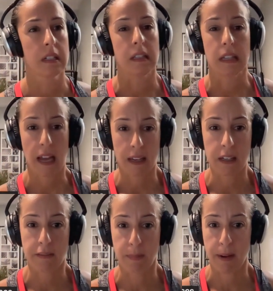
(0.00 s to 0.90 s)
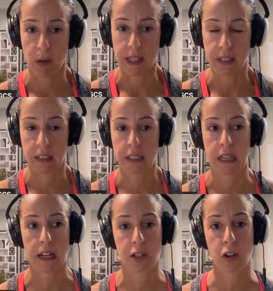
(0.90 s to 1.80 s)
the end of my
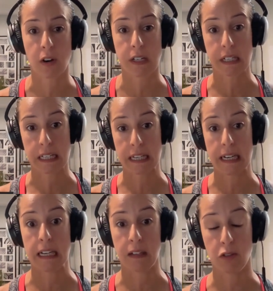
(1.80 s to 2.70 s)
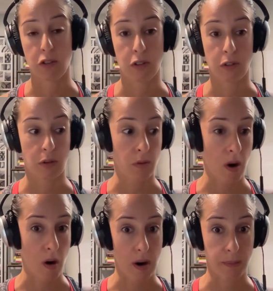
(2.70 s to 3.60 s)
residency. I started to get
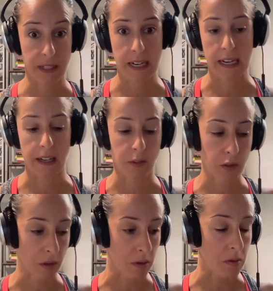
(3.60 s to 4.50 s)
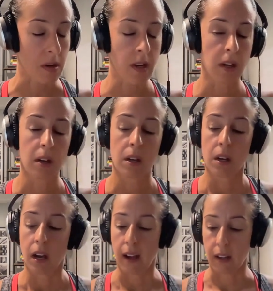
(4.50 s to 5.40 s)
into RMT. And so
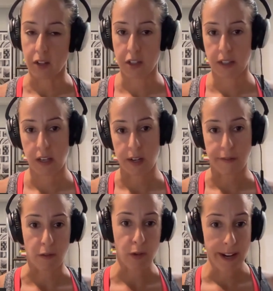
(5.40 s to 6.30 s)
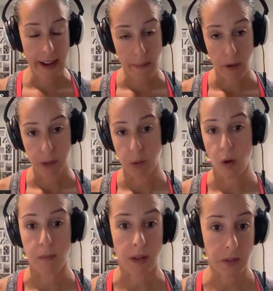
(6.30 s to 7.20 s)
just kind of a recap,
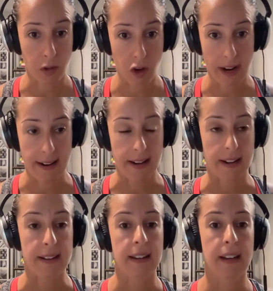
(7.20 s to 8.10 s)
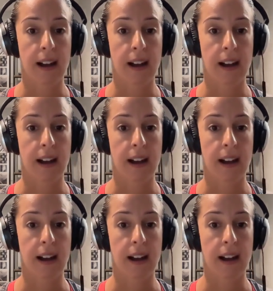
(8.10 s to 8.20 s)
respiratory muscle training